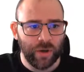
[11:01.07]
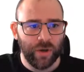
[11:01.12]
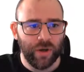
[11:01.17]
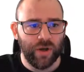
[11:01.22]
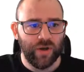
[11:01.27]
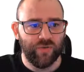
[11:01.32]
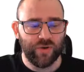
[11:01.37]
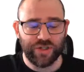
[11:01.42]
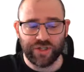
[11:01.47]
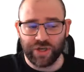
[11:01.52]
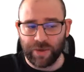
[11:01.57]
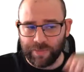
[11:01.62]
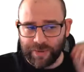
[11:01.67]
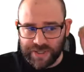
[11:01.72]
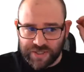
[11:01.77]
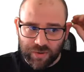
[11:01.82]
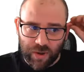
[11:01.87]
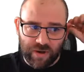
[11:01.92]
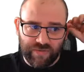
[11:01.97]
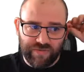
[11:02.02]
if we jump
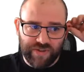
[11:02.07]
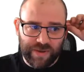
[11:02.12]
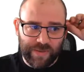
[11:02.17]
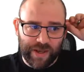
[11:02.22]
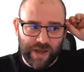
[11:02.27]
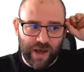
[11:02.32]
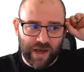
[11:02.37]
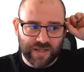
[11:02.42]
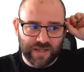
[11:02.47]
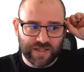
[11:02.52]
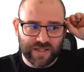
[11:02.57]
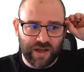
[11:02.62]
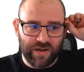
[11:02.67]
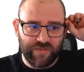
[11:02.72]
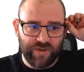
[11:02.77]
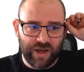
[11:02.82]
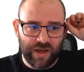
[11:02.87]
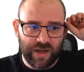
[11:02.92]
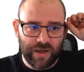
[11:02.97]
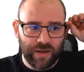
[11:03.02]
into our VBR
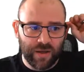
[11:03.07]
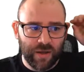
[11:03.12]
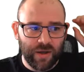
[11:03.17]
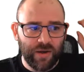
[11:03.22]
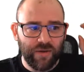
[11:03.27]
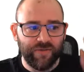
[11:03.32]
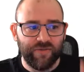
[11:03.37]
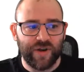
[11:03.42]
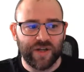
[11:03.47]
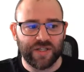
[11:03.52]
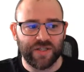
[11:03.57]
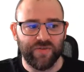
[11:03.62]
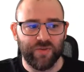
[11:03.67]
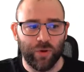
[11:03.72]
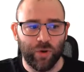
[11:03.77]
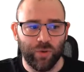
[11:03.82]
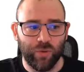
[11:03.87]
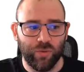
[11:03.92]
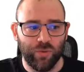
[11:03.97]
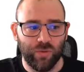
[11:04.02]
server, first of
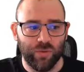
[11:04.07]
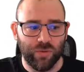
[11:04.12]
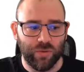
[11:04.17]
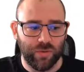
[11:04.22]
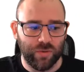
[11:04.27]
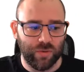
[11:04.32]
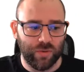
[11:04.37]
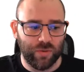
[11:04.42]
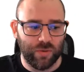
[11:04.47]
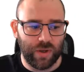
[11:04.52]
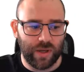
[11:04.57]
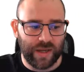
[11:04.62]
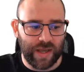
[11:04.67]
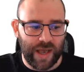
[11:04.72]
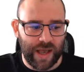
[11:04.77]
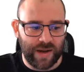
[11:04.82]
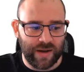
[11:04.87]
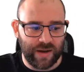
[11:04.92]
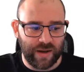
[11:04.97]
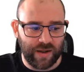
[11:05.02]
all,
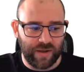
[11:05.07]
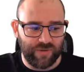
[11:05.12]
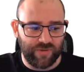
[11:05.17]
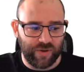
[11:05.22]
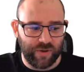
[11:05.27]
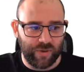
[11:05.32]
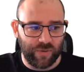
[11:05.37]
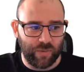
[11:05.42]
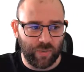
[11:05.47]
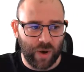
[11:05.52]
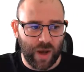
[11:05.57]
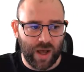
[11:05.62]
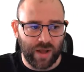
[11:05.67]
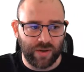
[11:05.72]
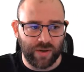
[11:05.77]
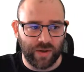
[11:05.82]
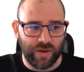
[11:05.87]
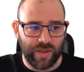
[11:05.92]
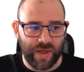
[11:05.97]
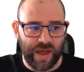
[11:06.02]
again, if you
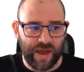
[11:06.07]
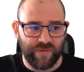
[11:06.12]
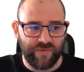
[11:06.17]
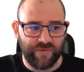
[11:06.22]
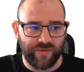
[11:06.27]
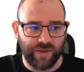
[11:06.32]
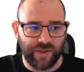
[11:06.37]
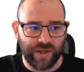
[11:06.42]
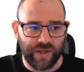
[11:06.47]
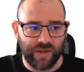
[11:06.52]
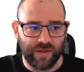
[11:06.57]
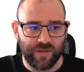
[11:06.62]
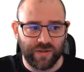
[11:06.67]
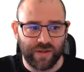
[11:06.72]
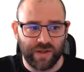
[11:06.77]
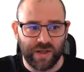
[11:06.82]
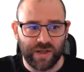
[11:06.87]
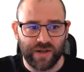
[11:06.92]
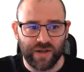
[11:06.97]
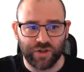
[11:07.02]
weren't there for the
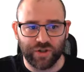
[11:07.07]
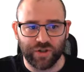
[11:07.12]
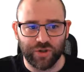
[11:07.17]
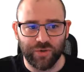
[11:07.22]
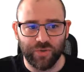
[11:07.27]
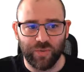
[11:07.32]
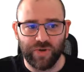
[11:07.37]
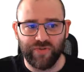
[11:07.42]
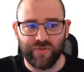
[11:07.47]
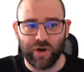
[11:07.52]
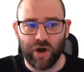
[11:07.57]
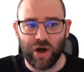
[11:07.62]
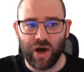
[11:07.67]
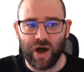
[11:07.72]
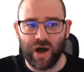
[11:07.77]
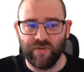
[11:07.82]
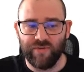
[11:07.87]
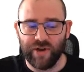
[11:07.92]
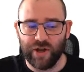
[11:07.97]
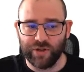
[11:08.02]
initial, we've got
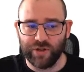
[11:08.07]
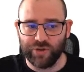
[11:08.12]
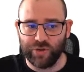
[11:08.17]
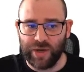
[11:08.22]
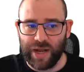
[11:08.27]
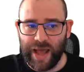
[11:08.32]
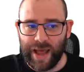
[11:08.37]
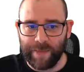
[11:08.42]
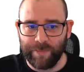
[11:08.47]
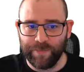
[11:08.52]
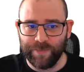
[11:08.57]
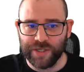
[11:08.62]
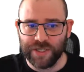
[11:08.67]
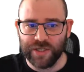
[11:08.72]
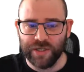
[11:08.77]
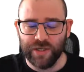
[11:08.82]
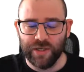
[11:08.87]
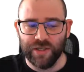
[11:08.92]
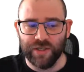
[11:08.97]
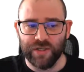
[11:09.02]
our virtual
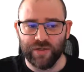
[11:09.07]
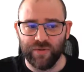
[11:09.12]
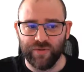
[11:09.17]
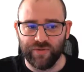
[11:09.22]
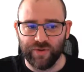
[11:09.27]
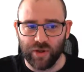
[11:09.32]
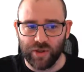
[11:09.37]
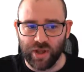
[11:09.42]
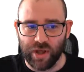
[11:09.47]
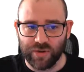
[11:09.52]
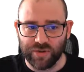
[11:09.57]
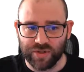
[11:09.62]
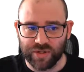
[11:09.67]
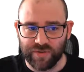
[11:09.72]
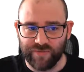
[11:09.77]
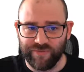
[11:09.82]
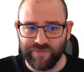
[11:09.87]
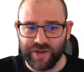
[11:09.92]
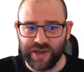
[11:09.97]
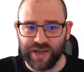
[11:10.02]
labs. So we've got those
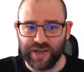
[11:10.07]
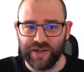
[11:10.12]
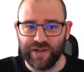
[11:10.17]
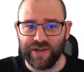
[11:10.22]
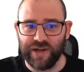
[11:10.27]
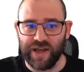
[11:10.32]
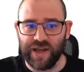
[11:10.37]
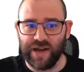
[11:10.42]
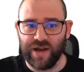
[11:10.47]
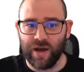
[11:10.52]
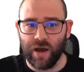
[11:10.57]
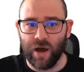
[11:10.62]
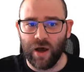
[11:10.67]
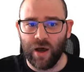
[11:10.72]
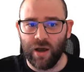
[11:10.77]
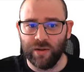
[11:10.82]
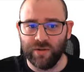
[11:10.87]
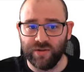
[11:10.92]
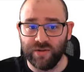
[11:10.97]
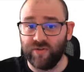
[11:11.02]
configured in
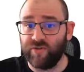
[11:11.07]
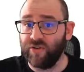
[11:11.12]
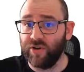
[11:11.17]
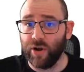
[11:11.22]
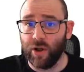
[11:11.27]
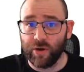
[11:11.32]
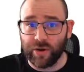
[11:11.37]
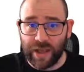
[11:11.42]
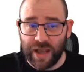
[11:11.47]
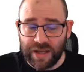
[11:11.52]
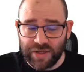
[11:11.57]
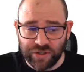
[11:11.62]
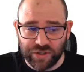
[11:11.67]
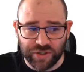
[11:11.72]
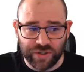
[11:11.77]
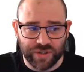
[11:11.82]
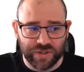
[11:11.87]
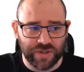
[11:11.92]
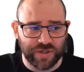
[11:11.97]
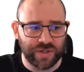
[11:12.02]
our different
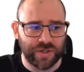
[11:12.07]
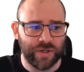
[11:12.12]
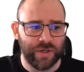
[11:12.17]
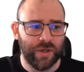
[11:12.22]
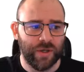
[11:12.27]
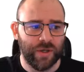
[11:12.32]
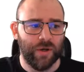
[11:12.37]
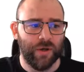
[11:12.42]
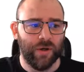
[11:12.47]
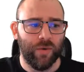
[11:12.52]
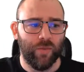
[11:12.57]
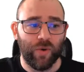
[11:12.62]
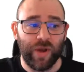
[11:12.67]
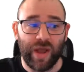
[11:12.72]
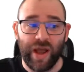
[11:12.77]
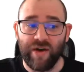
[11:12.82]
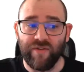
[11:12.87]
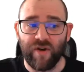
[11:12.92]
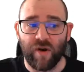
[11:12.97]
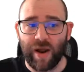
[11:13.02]
locations. We
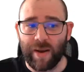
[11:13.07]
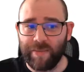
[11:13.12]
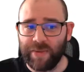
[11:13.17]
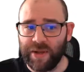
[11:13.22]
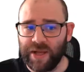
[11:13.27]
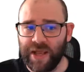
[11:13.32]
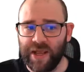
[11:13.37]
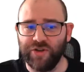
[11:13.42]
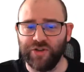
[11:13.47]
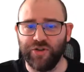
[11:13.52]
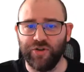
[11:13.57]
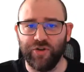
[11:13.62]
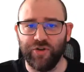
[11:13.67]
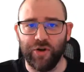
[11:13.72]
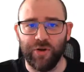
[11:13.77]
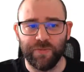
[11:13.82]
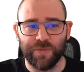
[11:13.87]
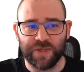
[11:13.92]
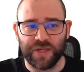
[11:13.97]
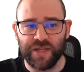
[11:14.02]
have our application
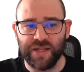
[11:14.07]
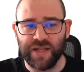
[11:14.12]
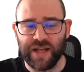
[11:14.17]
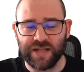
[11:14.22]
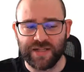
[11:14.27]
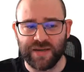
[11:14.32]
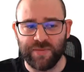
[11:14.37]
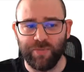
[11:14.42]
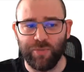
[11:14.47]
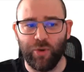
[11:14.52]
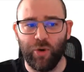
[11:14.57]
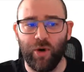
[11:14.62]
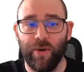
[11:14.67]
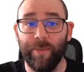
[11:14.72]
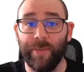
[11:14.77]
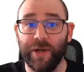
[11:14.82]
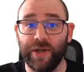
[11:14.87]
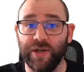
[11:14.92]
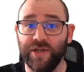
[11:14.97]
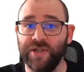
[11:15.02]
groups, and that's important
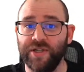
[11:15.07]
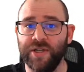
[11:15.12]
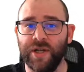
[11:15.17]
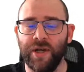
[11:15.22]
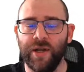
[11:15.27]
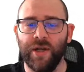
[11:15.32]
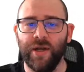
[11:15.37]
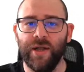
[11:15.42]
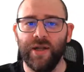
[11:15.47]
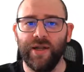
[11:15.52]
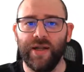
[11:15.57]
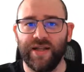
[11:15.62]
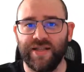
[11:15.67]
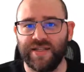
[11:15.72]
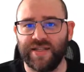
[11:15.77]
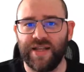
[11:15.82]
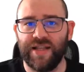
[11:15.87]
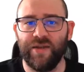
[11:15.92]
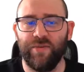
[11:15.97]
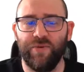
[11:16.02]
because let's
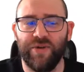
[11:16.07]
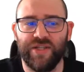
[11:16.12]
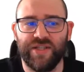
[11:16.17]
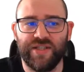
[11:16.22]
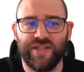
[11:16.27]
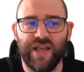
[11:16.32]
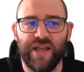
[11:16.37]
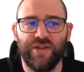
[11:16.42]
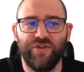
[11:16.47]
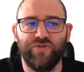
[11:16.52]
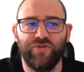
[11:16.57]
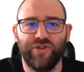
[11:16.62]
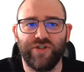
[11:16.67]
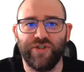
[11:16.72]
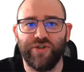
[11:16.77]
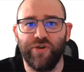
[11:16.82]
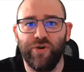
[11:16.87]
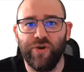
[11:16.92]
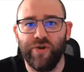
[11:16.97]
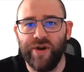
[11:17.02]
say that we're stage
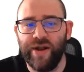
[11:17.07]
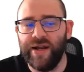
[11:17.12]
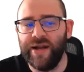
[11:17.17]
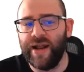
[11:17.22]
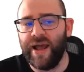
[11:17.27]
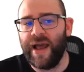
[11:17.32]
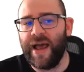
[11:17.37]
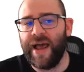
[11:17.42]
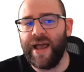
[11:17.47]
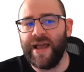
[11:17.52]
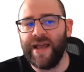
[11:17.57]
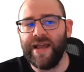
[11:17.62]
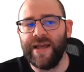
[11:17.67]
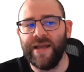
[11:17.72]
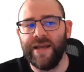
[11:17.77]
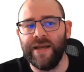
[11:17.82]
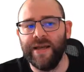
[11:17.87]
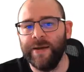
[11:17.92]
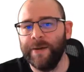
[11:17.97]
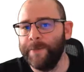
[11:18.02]
restoring
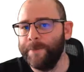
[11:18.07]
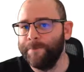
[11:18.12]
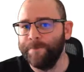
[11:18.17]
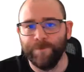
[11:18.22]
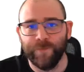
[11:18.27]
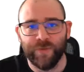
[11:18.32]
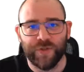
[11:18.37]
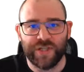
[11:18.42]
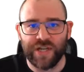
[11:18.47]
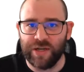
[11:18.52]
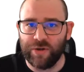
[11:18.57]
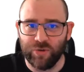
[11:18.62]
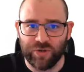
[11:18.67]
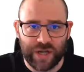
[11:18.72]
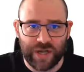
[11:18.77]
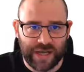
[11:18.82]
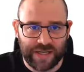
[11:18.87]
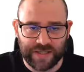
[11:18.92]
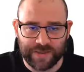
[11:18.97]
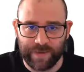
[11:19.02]
a SQL
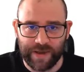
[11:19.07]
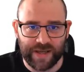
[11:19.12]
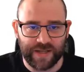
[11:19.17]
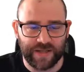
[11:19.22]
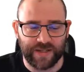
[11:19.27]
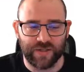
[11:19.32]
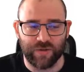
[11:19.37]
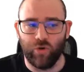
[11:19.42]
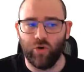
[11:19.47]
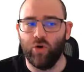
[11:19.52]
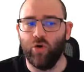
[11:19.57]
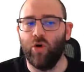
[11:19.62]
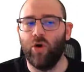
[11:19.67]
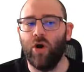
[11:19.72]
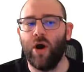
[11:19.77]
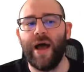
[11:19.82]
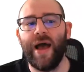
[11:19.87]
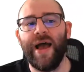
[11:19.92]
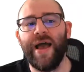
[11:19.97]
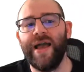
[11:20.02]
database
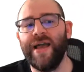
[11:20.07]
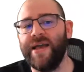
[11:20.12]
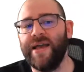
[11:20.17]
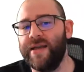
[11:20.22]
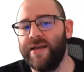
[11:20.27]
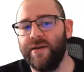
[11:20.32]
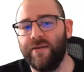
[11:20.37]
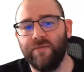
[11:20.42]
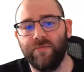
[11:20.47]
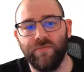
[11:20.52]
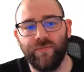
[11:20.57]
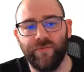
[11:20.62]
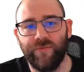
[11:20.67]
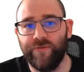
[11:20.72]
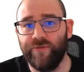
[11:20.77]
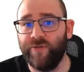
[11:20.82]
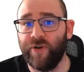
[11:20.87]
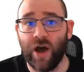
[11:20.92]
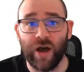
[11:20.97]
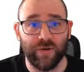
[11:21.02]
or a
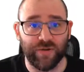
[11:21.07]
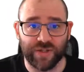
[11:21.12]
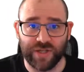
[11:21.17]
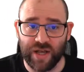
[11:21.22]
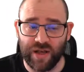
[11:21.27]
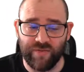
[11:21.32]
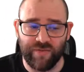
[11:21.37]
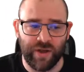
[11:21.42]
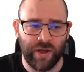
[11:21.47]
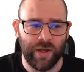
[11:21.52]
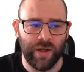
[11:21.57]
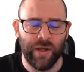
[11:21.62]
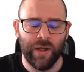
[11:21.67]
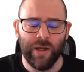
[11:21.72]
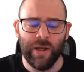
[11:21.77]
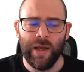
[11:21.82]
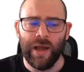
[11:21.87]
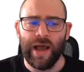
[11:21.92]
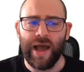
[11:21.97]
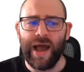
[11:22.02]
file server,
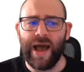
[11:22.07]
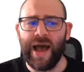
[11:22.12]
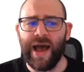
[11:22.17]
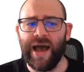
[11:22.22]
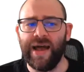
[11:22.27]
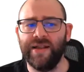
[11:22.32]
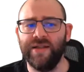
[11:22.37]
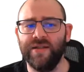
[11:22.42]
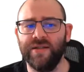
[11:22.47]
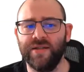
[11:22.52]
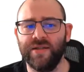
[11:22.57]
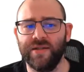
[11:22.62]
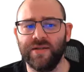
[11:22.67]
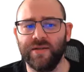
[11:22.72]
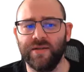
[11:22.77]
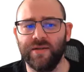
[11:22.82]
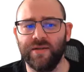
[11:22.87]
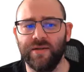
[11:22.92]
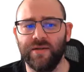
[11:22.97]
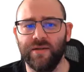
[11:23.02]
and
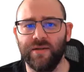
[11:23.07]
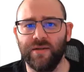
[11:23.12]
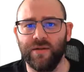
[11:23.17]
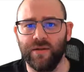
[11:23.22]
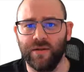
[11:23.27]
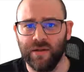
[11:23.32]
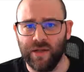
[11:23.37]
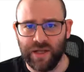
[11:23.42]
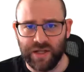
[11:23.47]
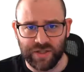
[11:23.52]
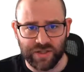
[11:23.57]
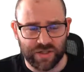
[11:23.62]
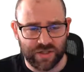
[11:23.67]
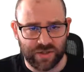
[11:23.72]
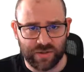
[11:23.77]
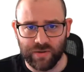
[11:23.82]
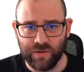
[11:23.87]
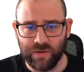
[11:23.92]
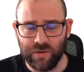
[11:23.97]
it's